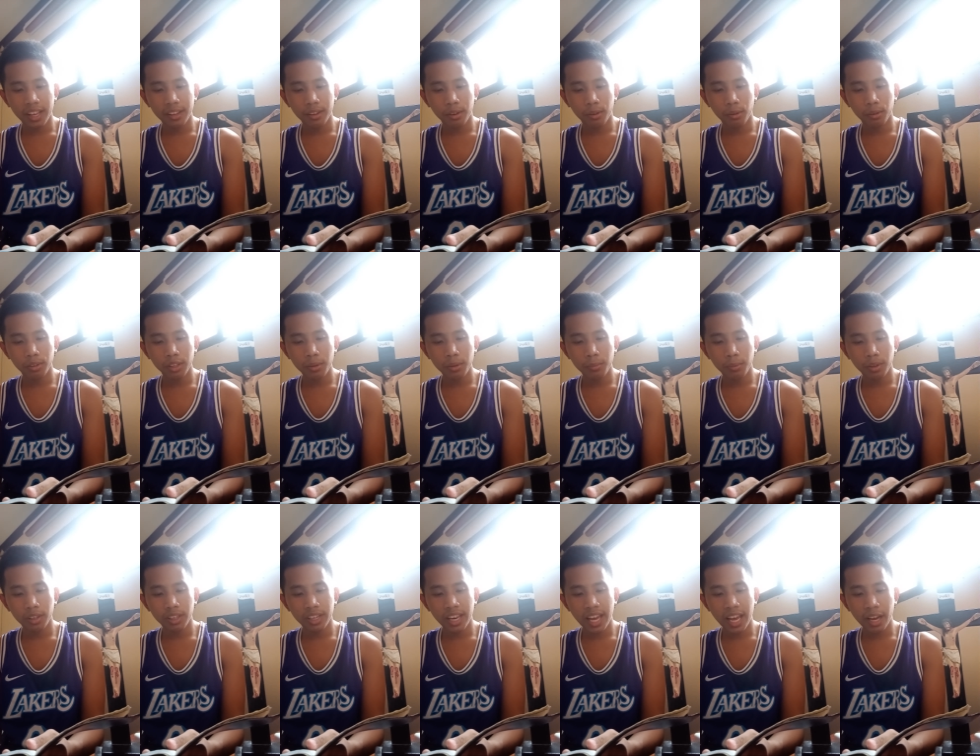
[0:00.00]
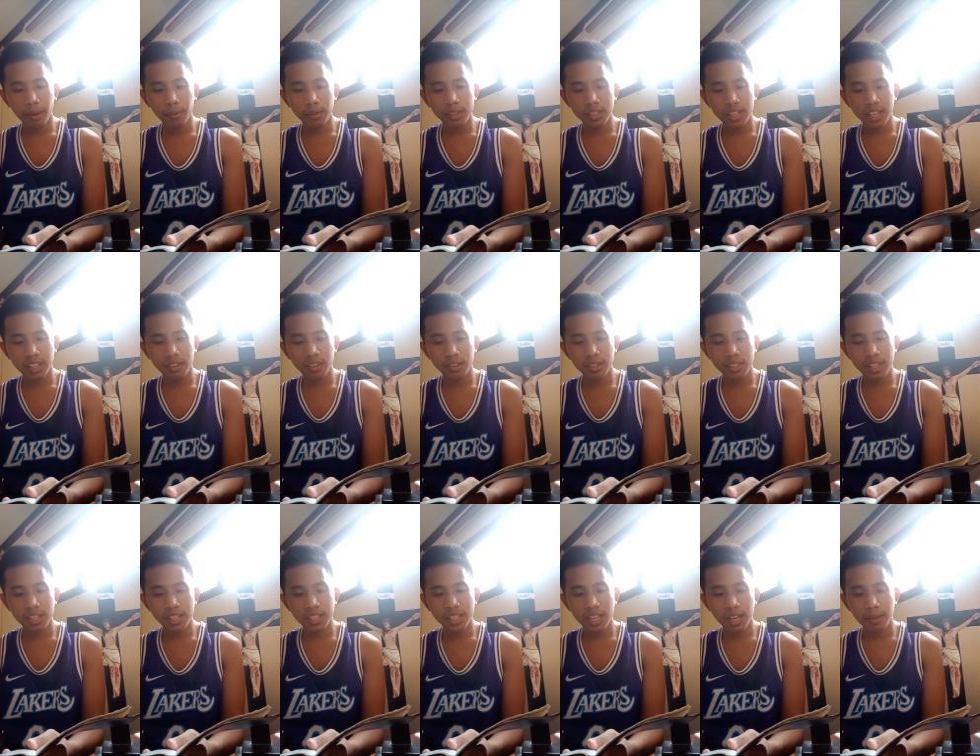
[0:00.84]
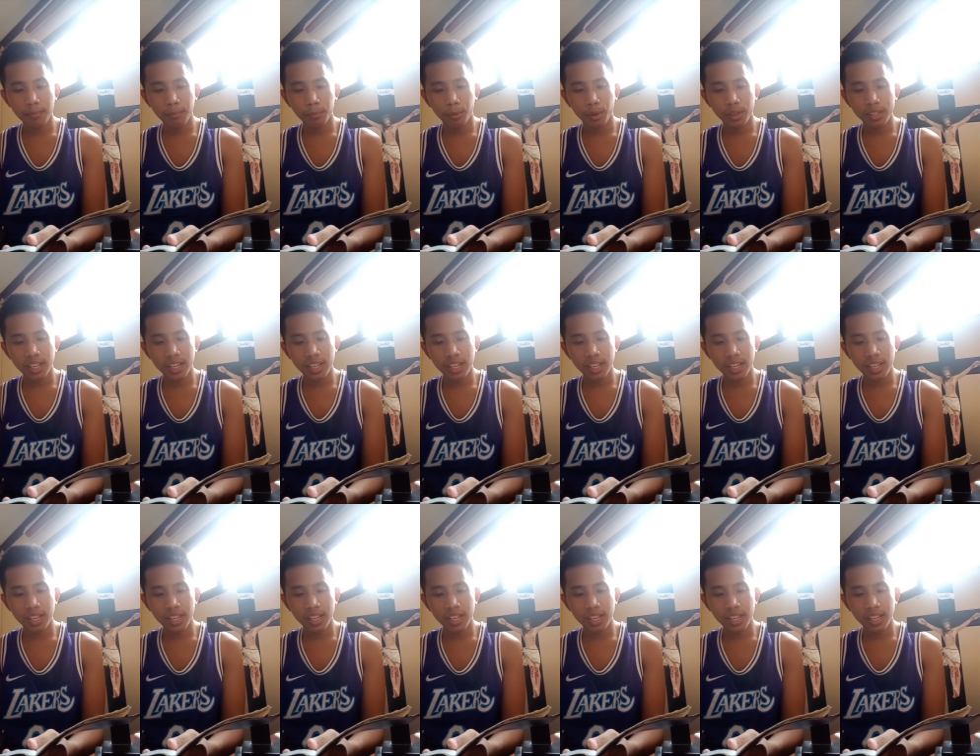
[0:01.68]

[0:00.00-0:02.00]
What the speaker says: only one language and used the same words.